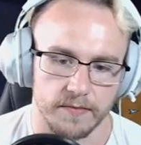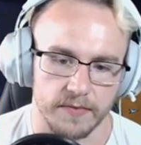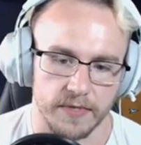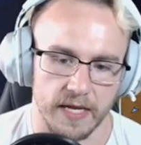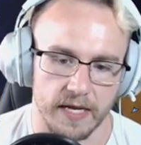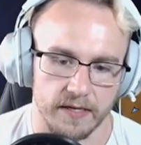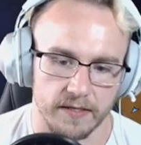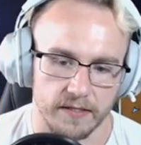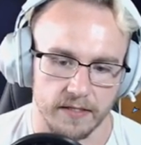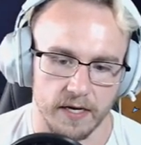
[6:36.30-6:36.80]

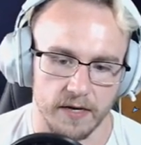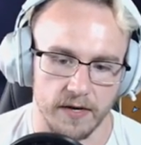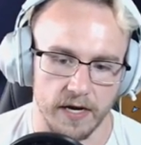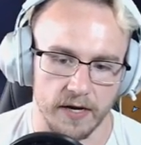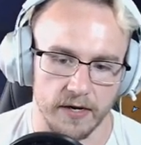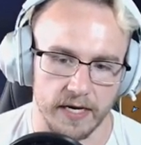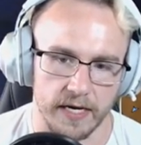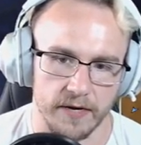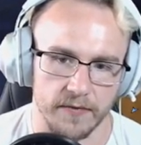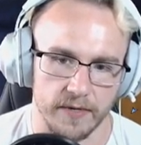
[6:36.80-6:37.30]
Yeah, all
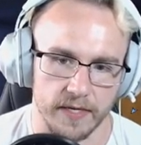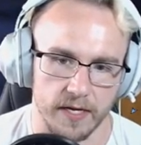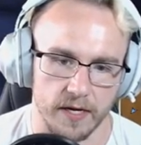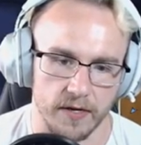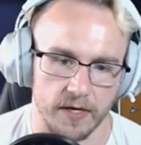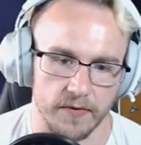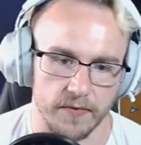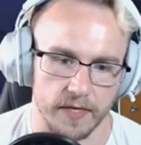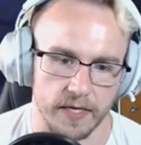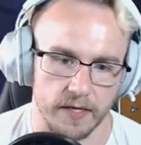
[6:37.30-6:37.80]
right, here we
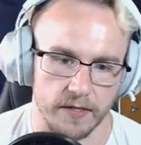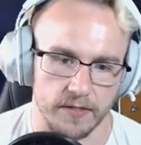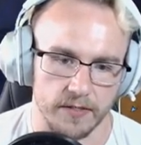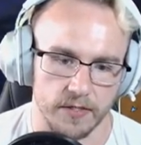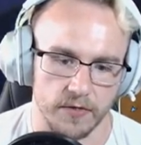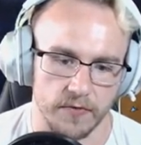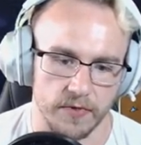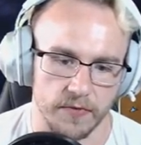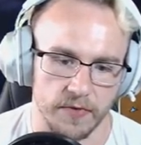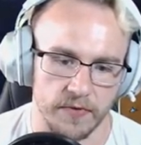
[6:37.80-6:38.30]
go.
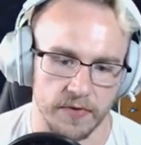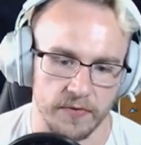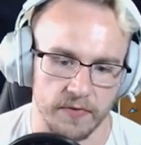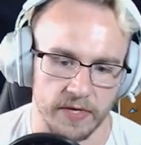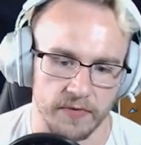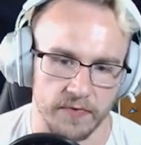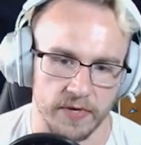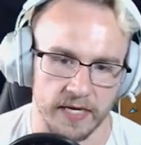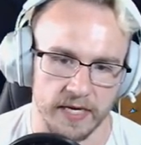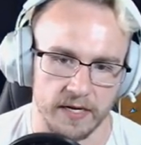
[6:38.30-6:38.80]
So we
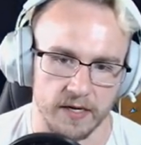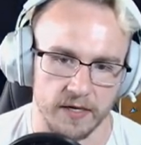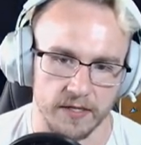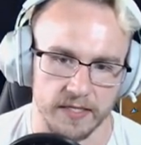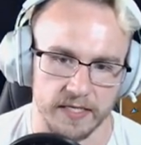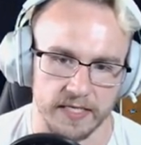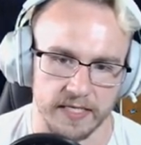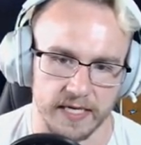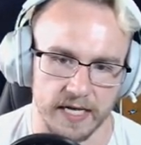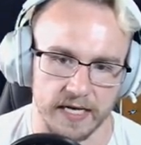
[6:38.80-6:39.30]
can get all
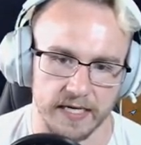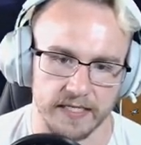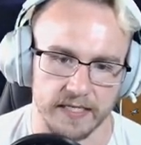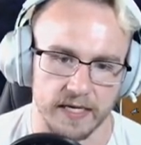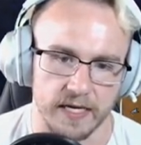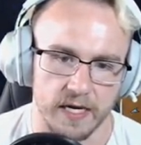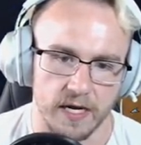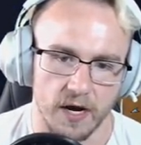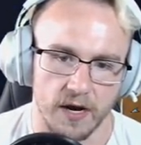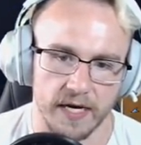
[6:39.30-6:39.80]
these guys.
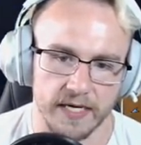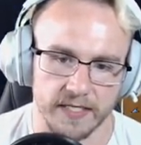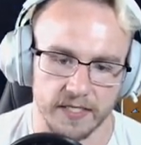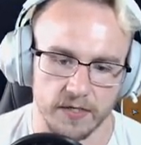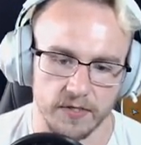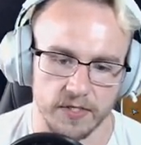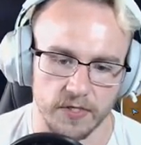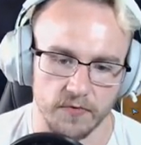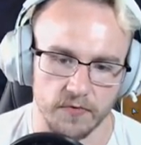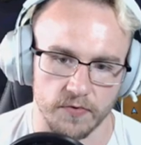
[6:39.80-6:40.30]
All right,
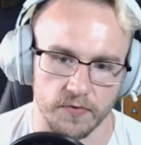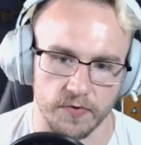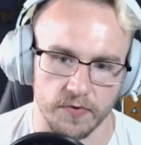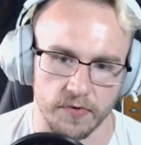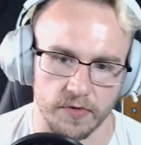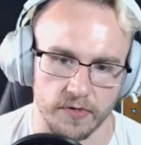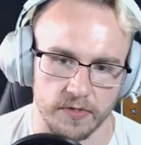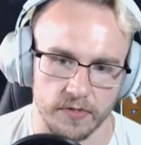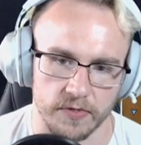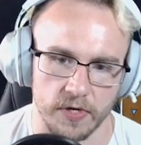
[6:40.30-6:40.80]
so
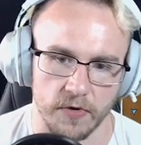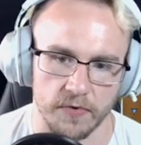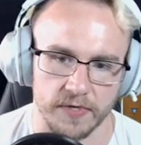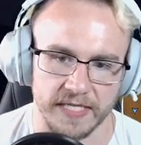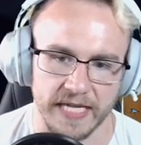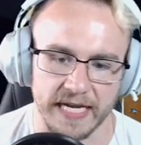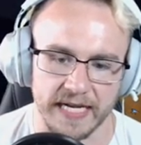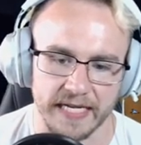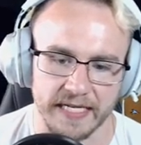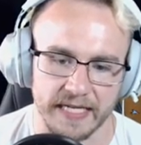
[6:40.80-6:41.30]
we're, you know, we're
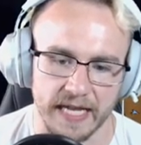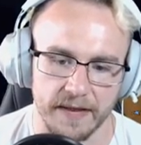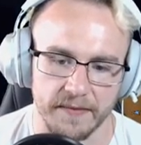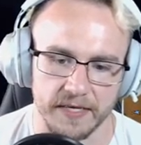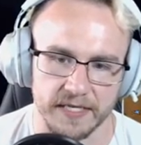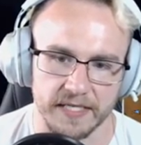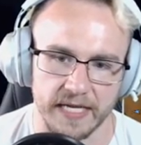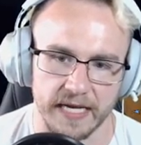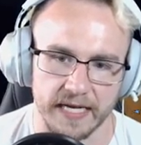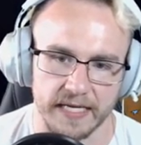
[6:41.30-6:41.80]
taking
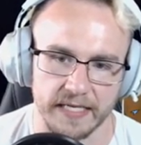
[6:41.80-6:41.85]
damage.